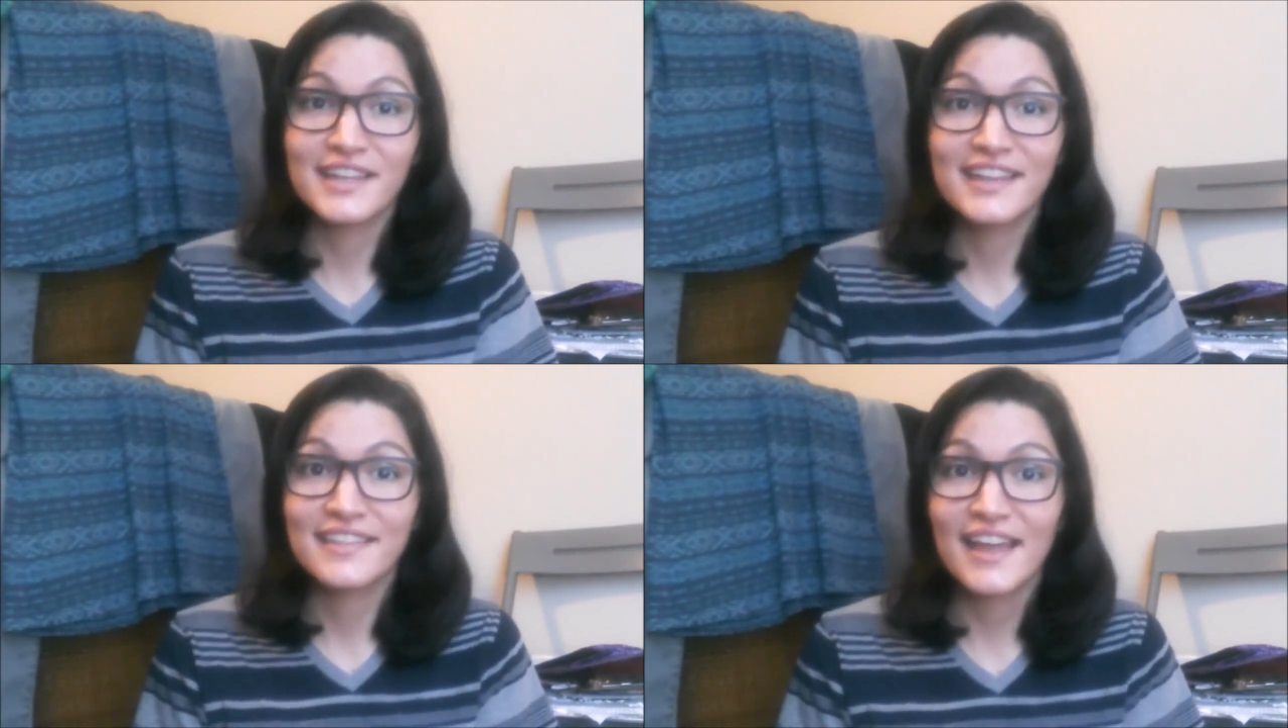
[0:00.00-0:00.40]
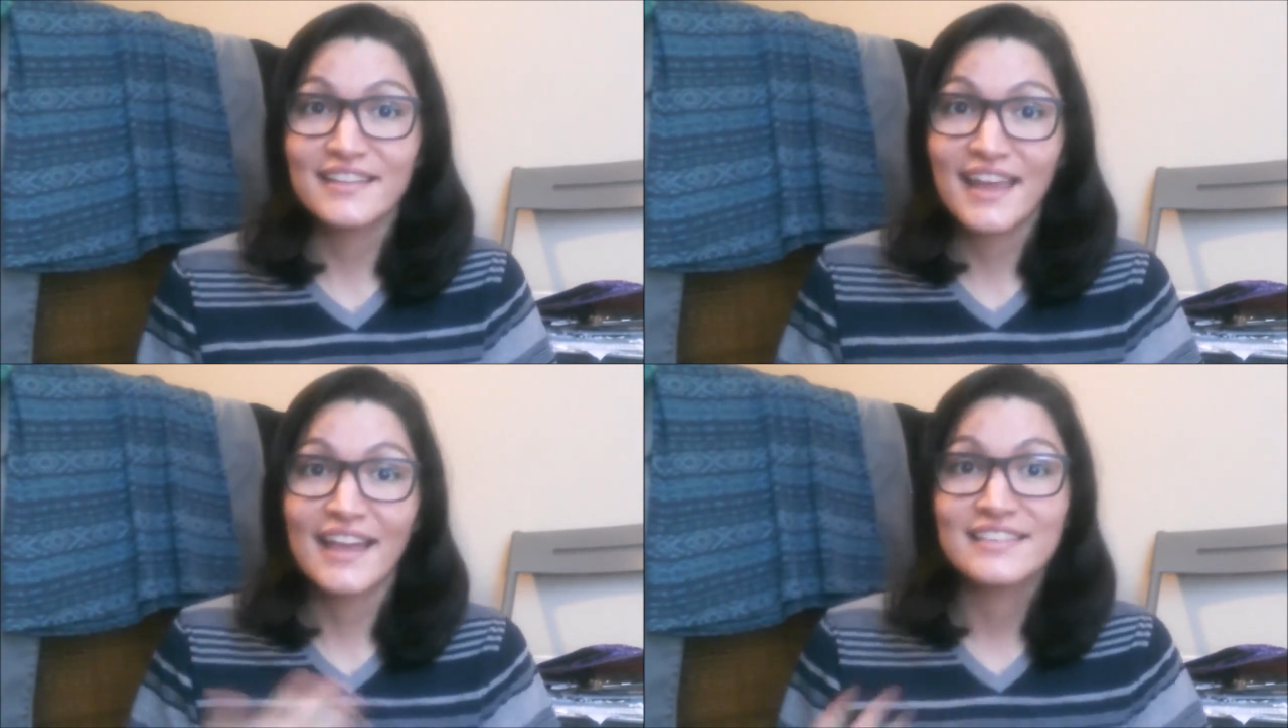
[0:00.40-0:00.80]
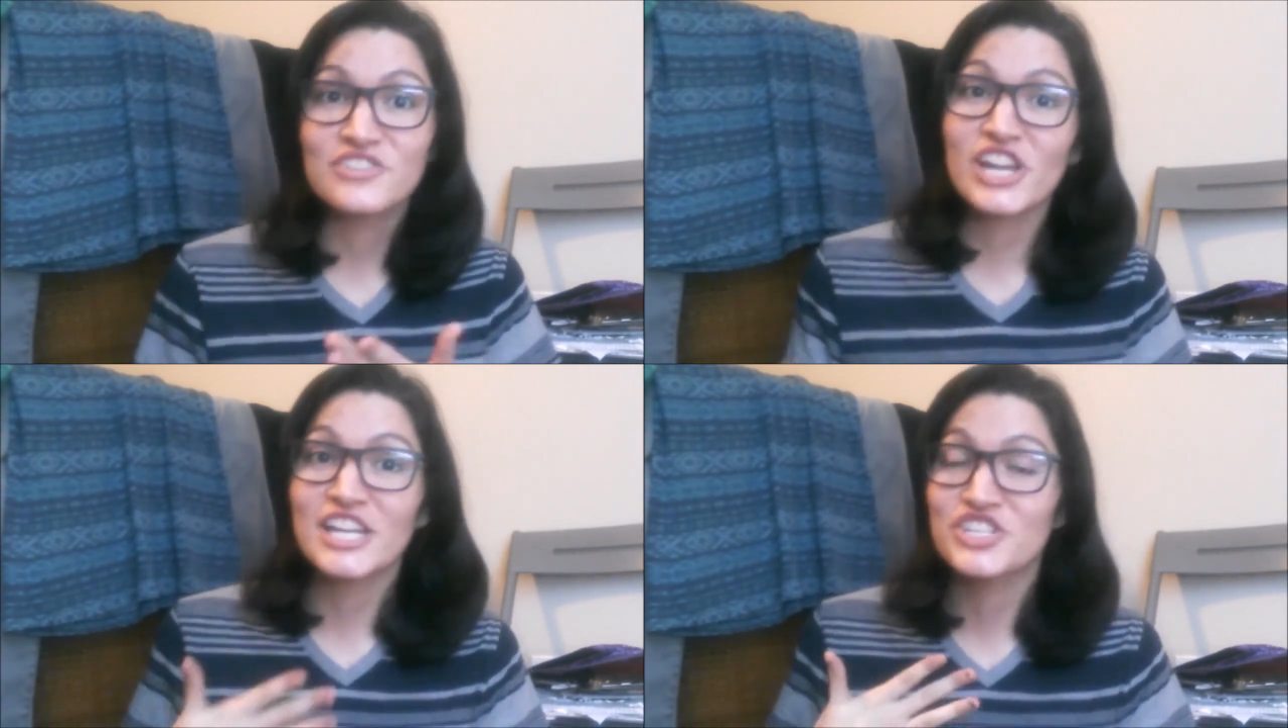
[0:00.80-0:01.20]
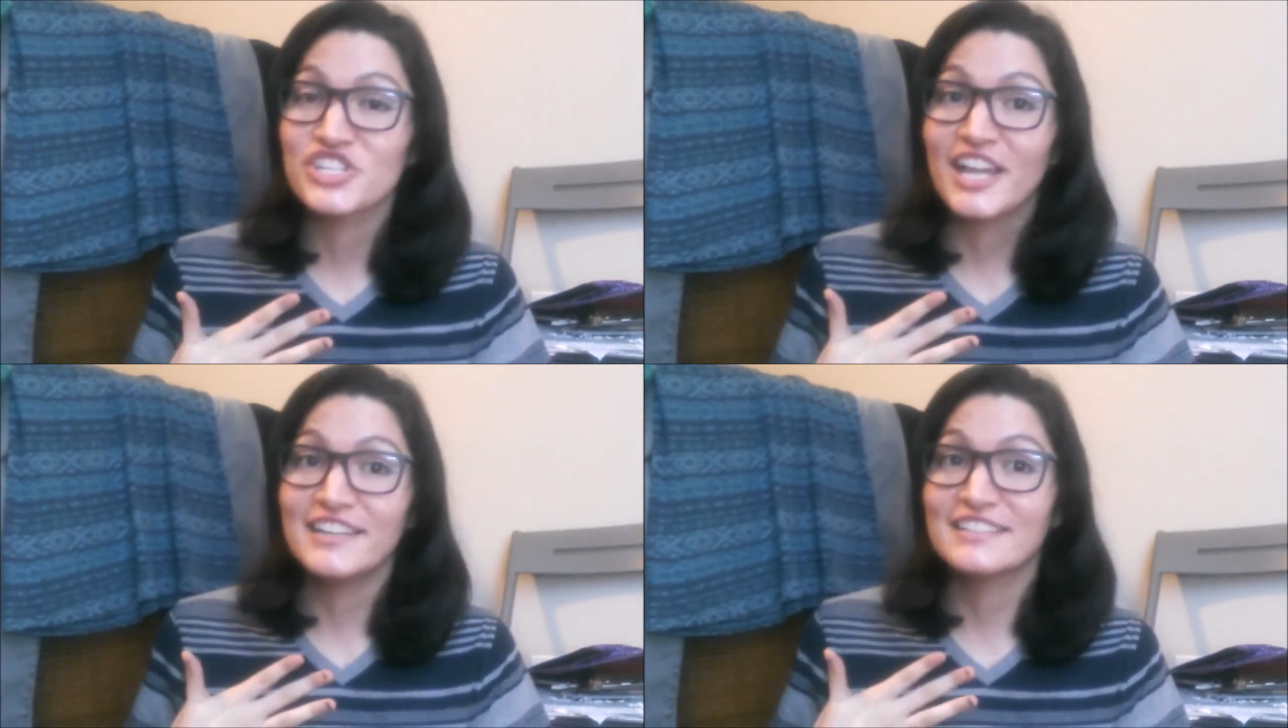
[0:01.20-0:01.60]
and that hasn't
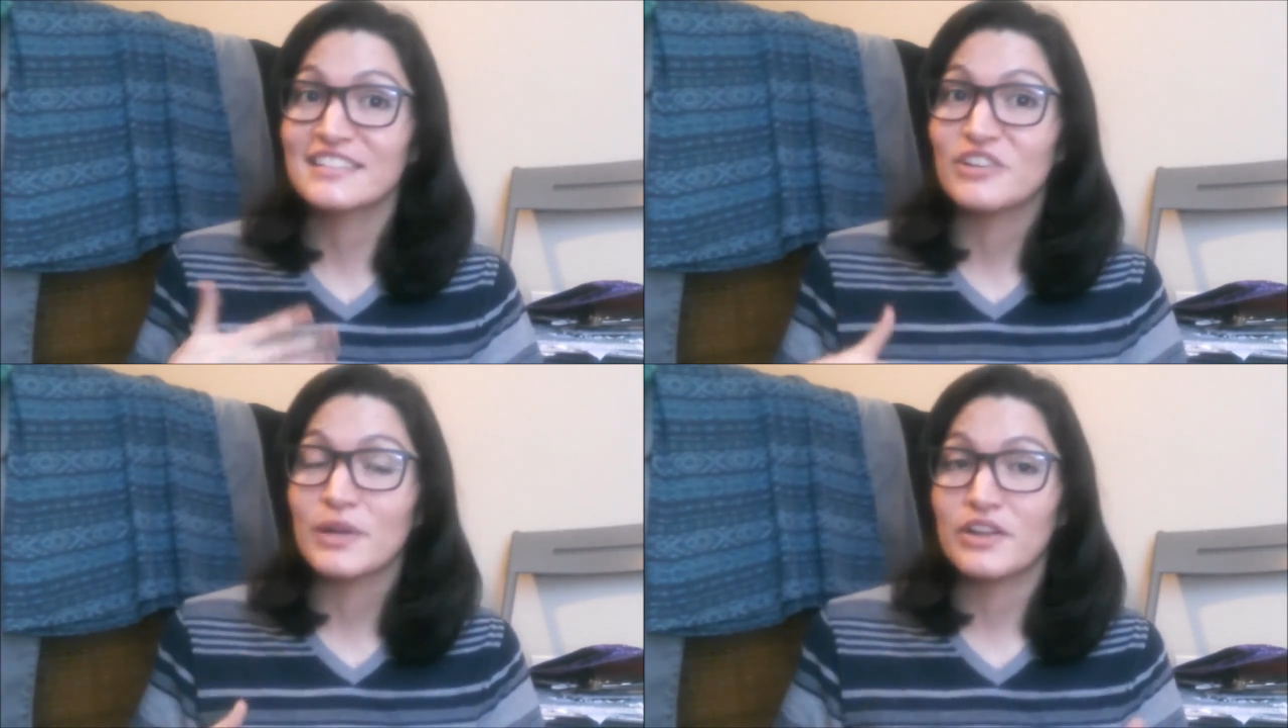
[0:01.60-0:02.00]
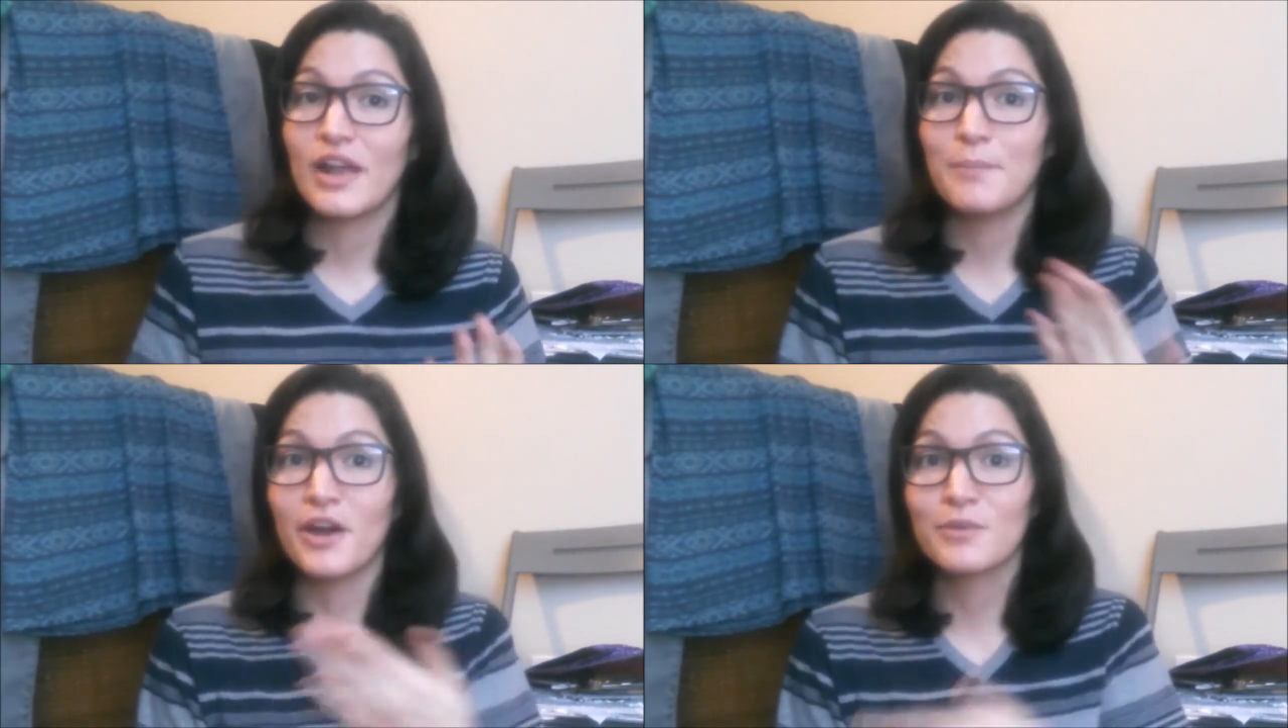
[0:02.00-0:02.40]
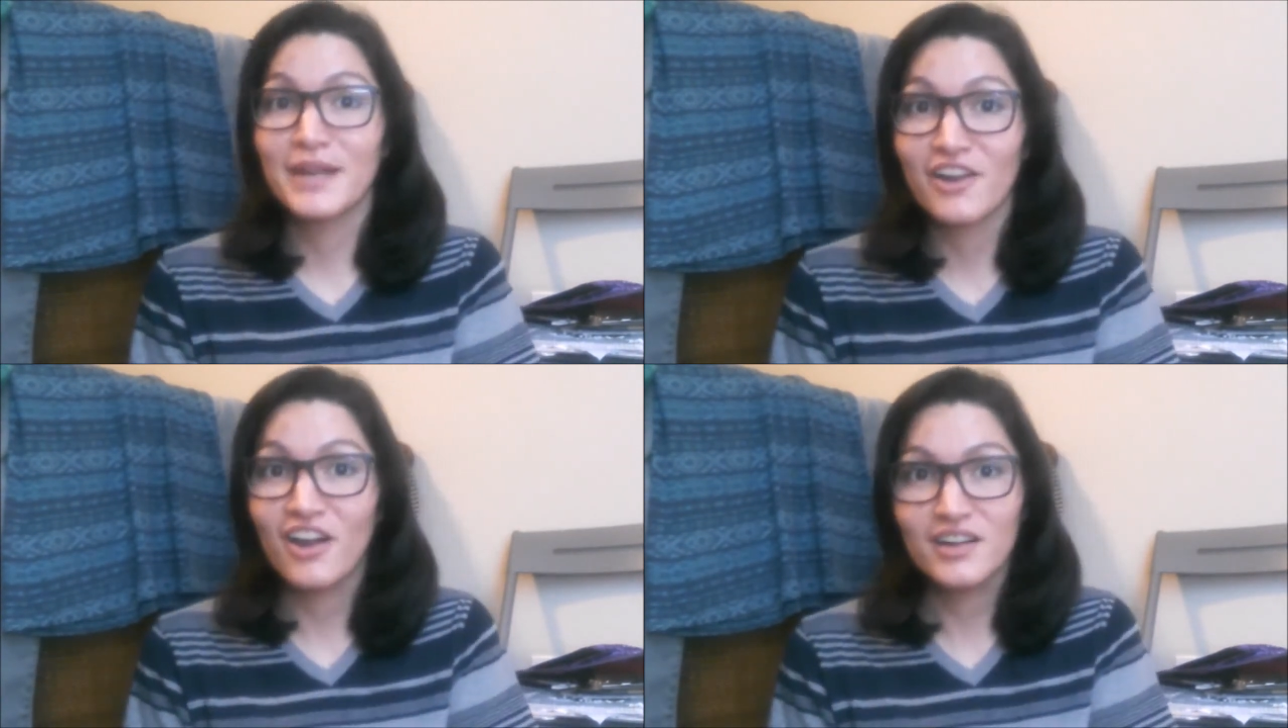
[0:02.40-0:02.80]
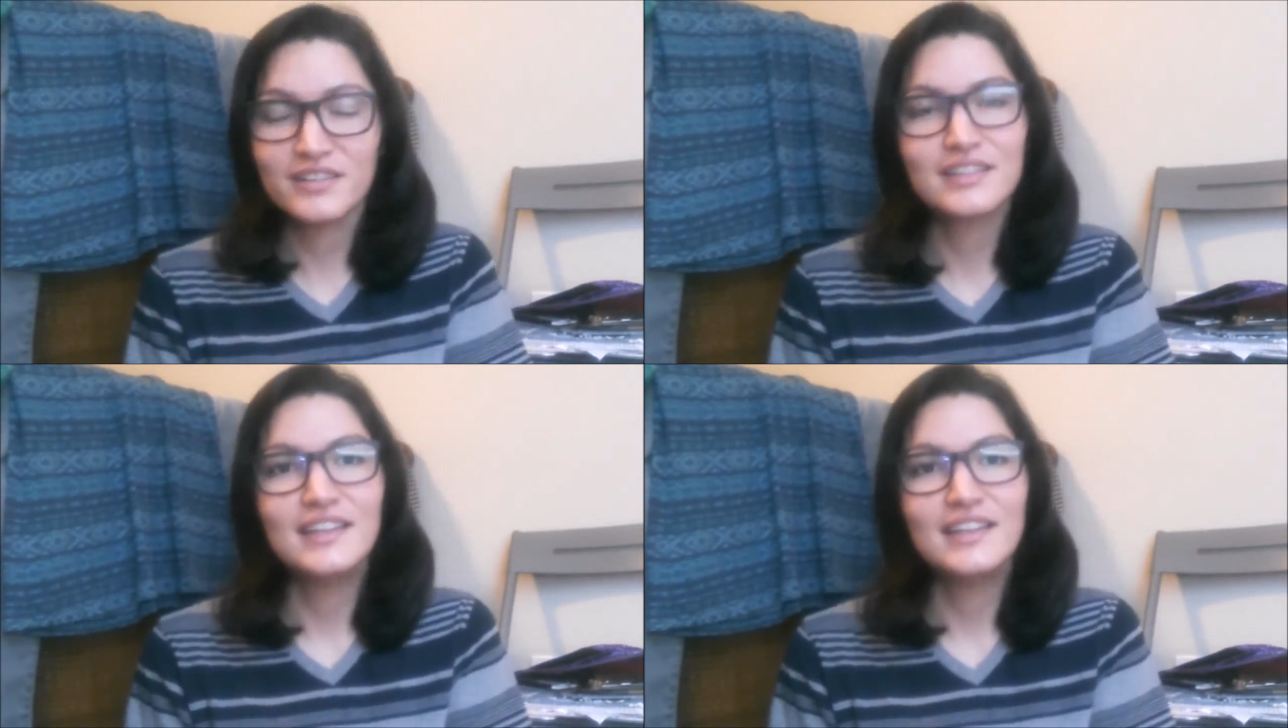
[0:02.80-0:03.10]
changed yet, so I park my car,